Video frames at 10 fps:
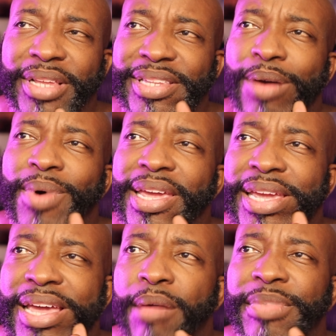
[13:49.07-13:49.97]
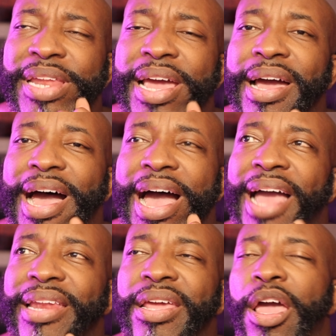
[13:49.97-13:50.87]
Is that why he coming
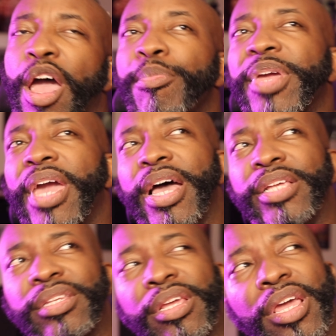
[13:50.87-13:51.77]
hot? Because